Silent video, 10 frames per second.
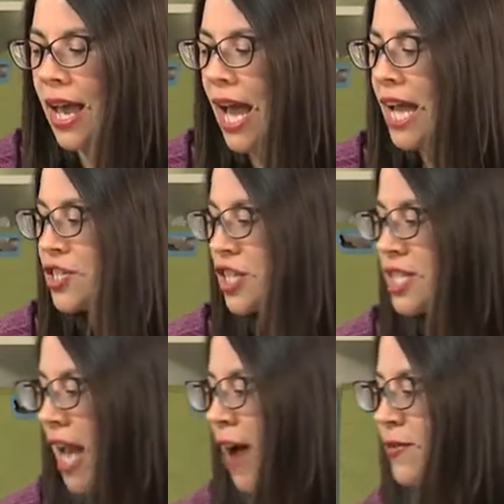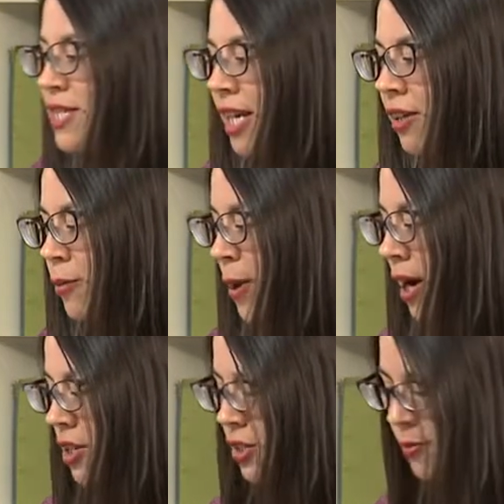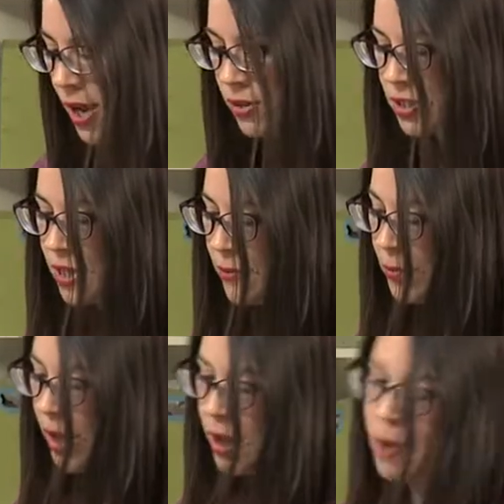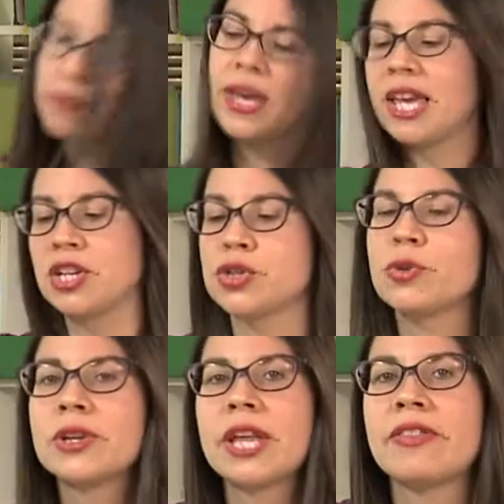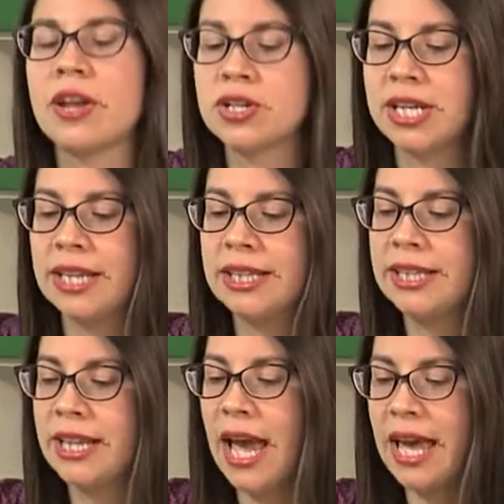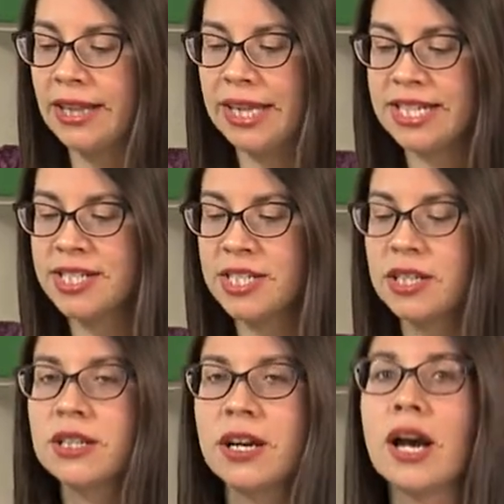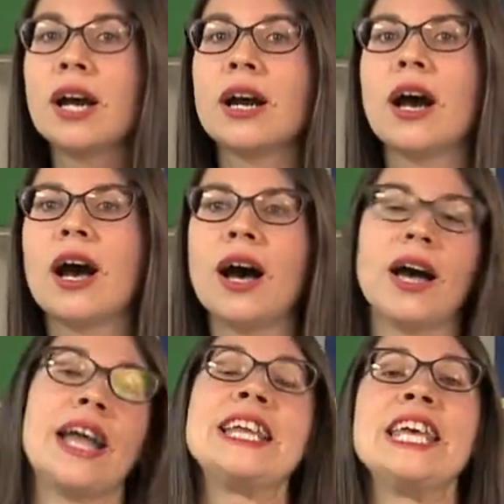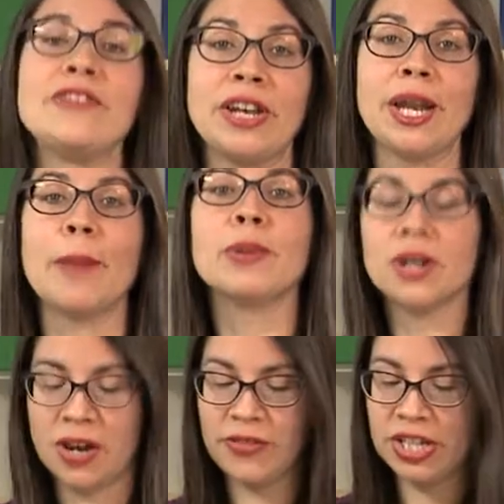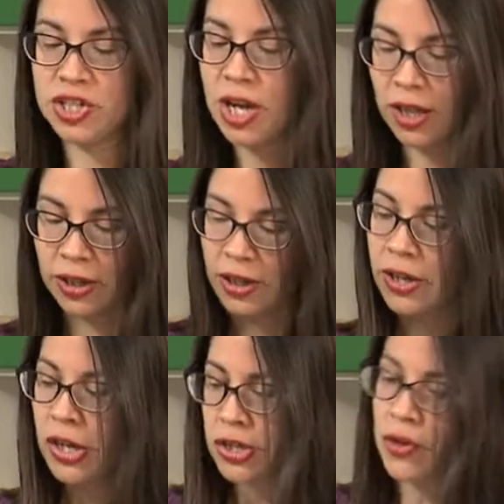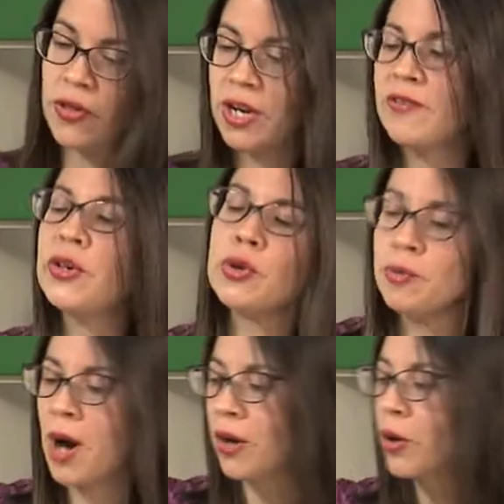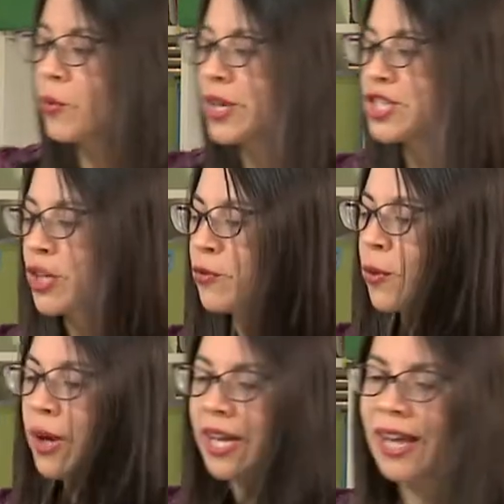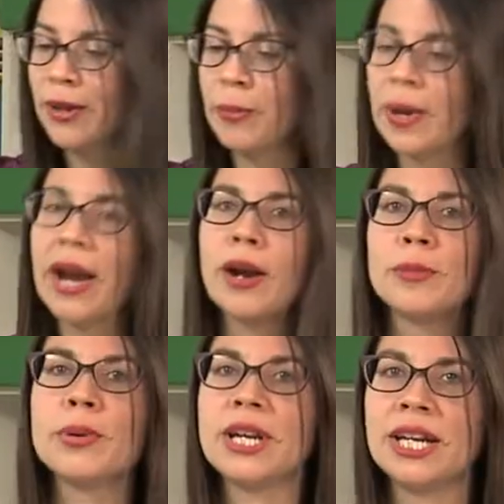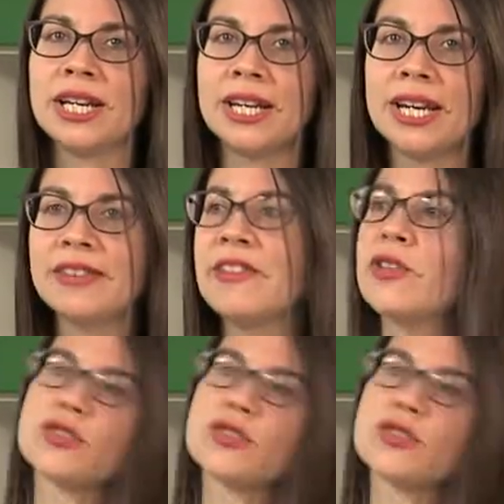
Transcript: and just have single bears around, making sure that there's at least an even number of each color, so that if you model reaching for a yellow bear and putting it in, that there's